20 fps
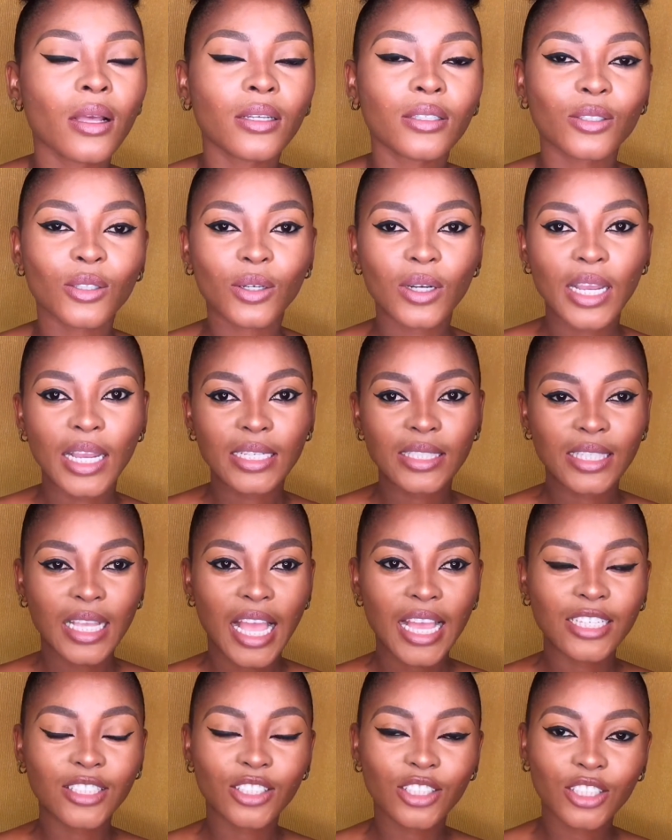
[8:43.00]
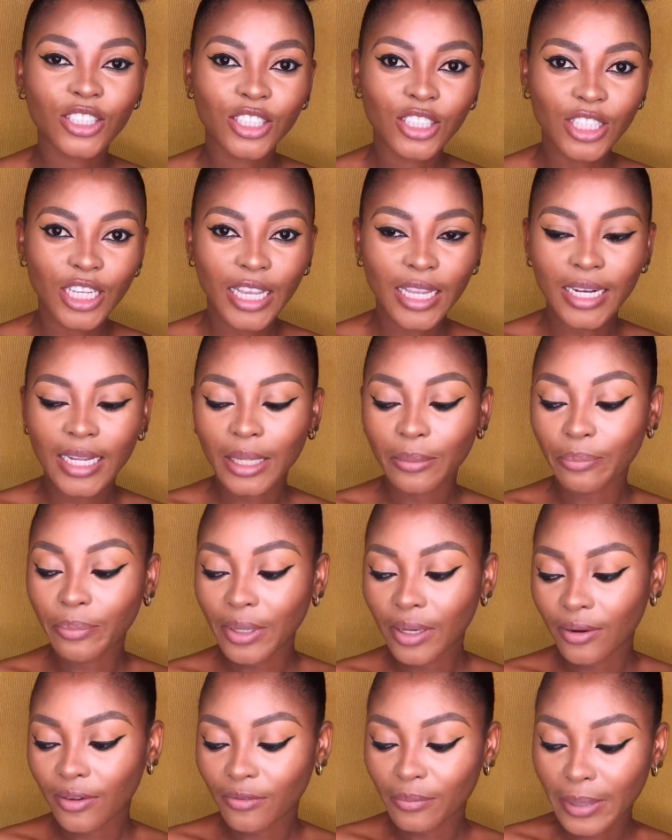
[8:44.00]
So guys, I just shared a
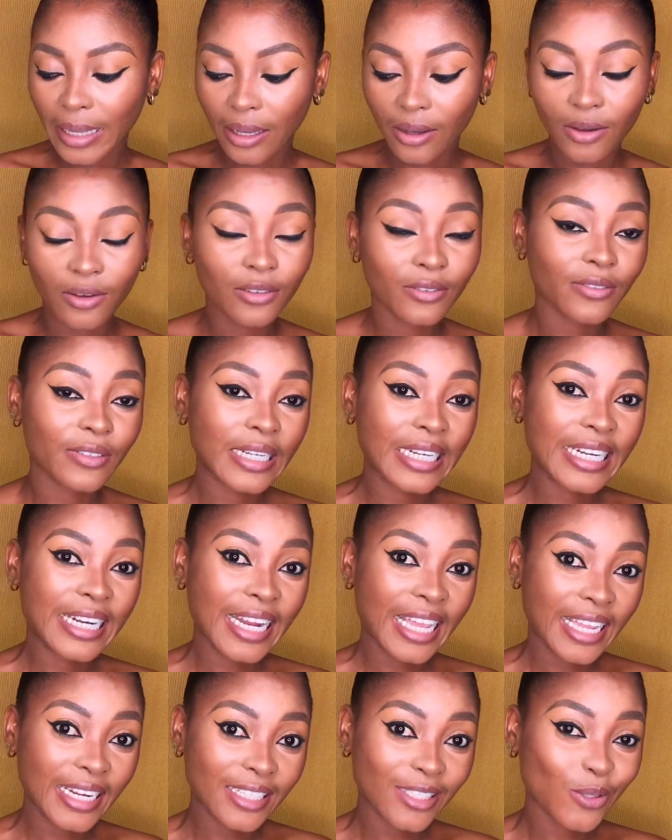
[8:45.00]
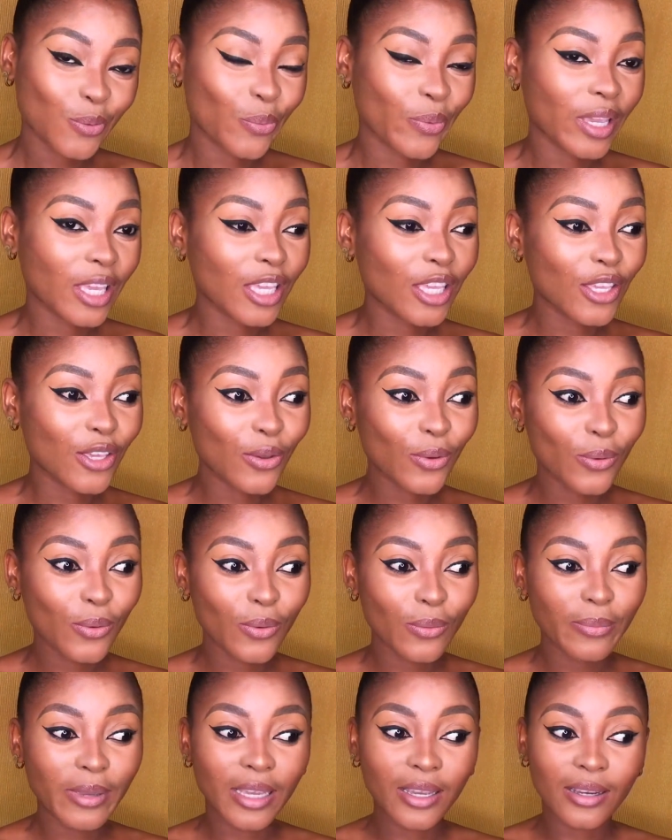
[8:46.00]
bit of my confidence with
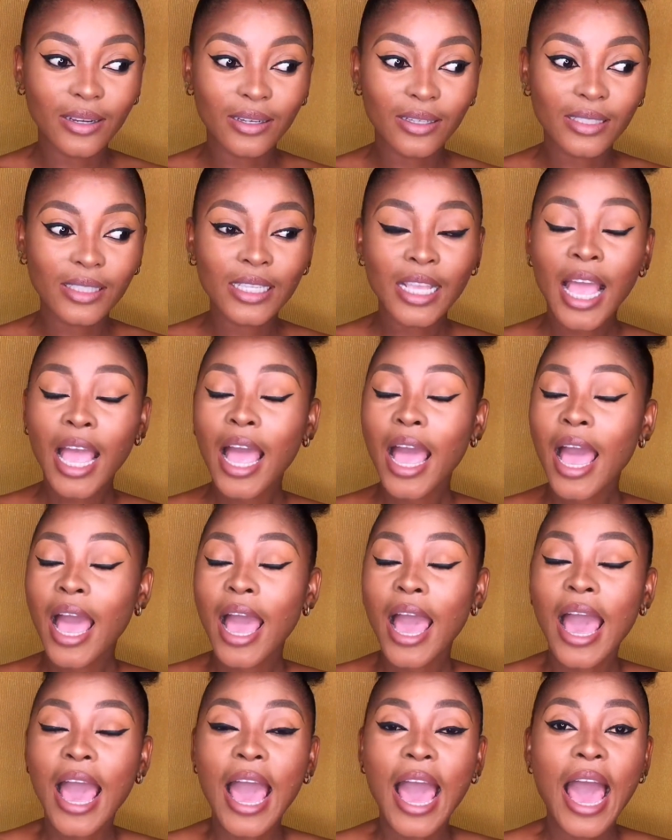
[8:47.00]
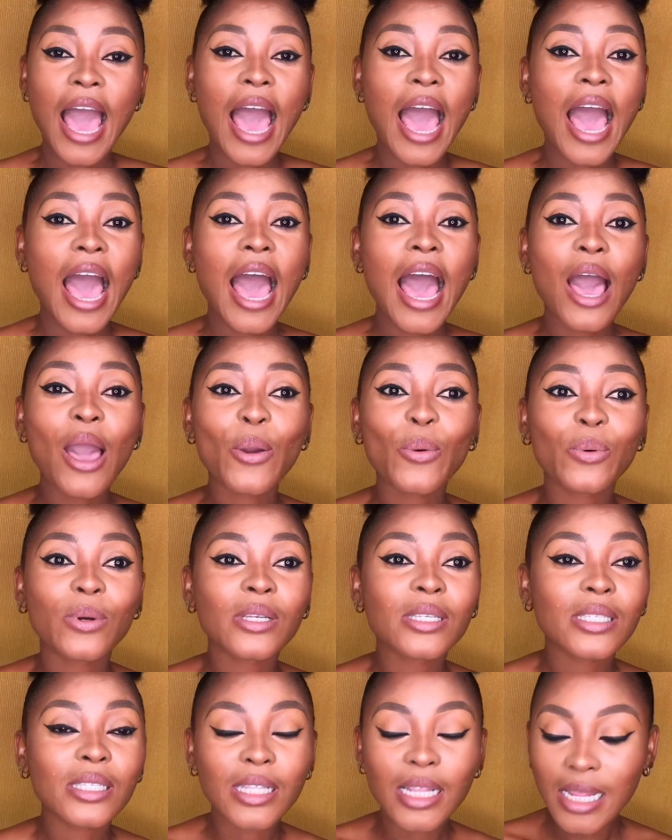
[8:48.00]
you because I
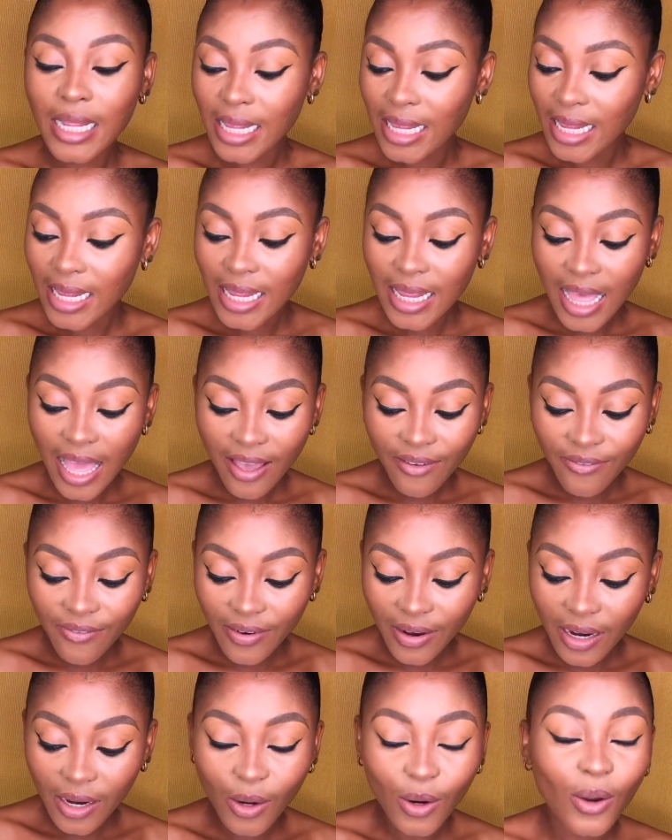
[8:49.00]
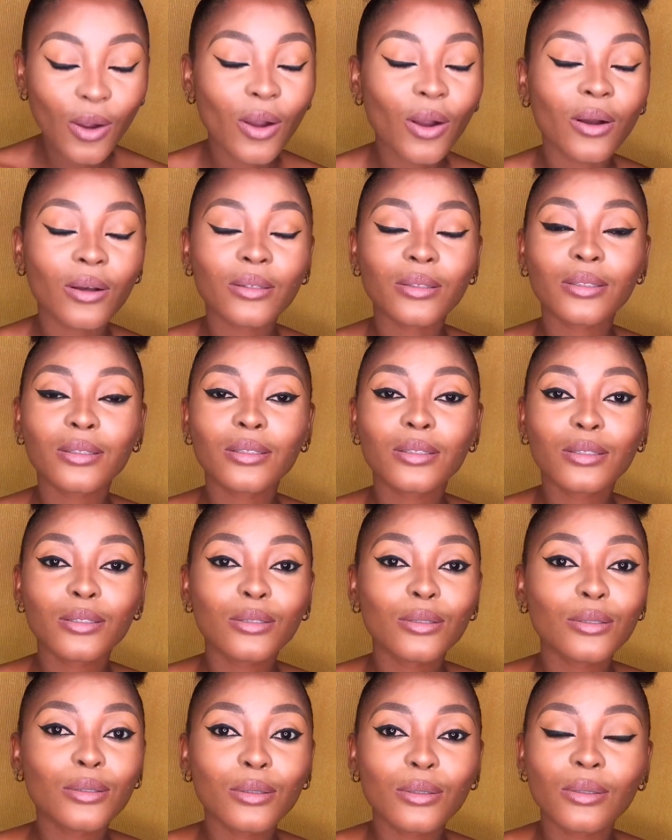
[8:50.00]
was never
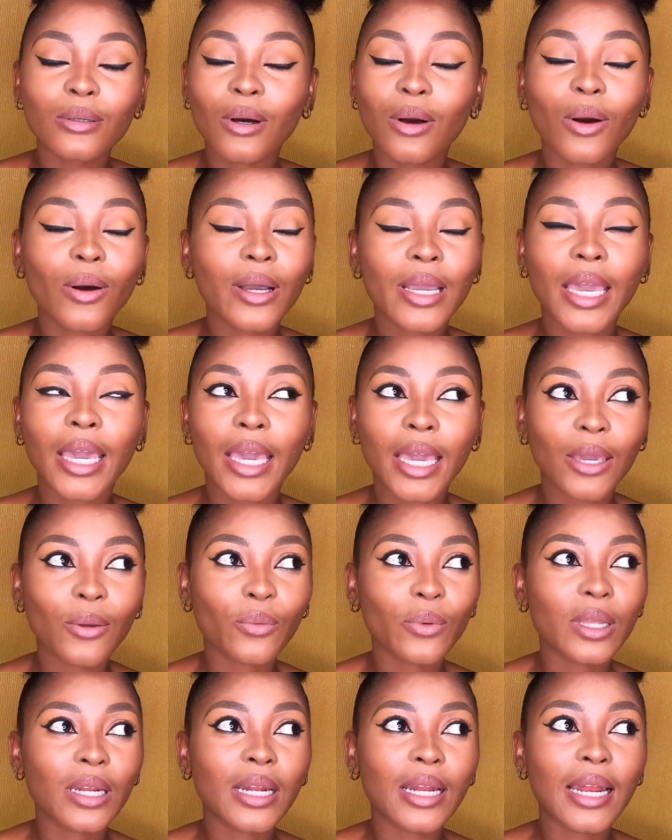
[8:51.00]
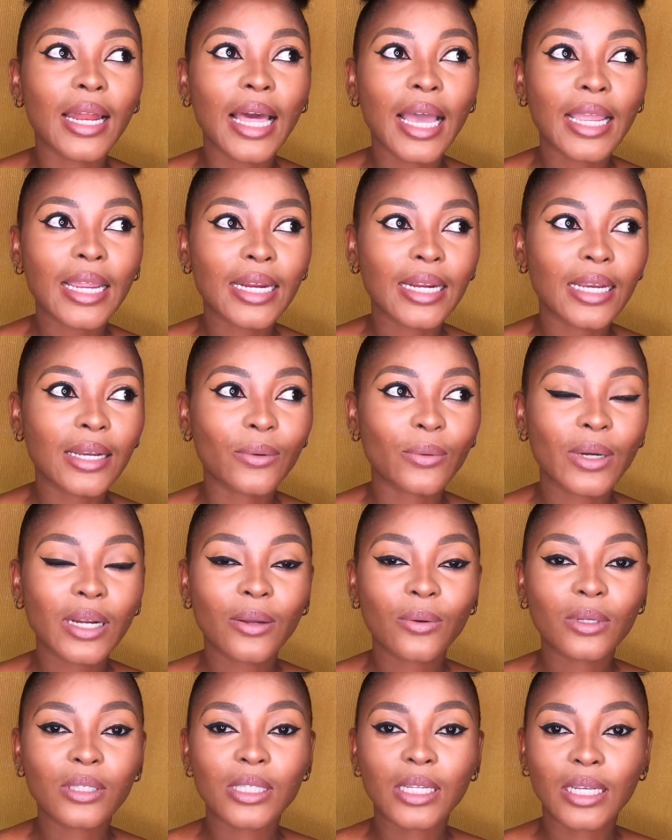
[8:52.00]
too okay with liner. When
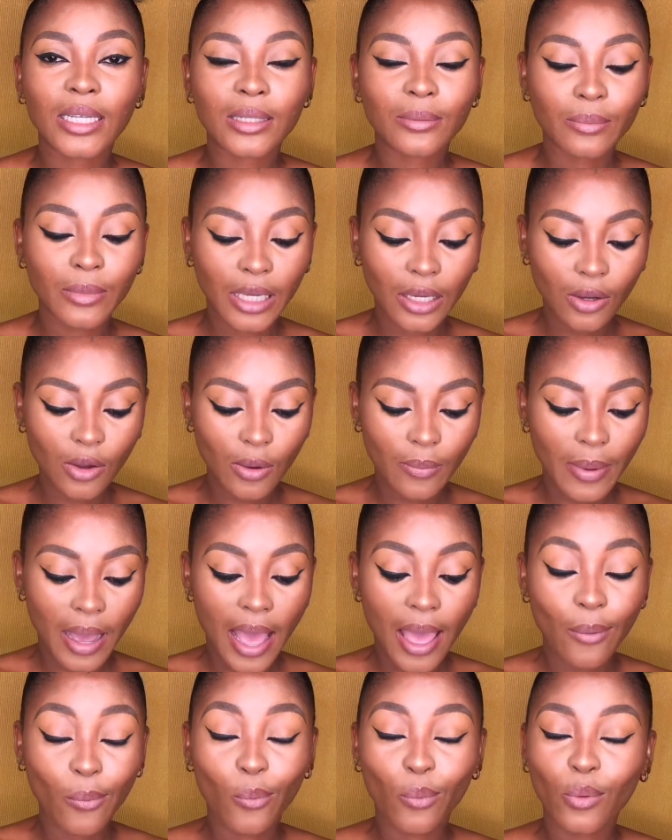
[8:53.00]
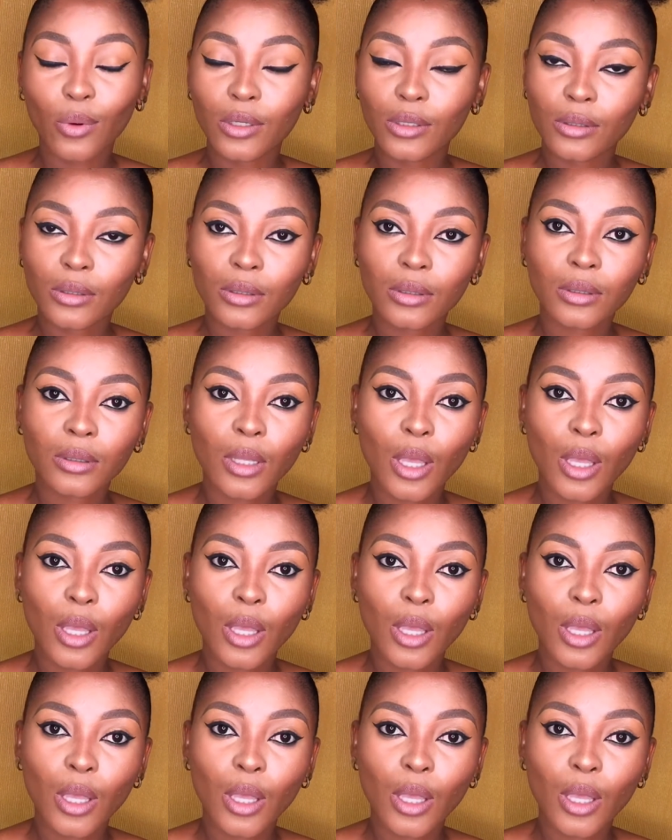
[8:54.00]
I was learning makeup, I was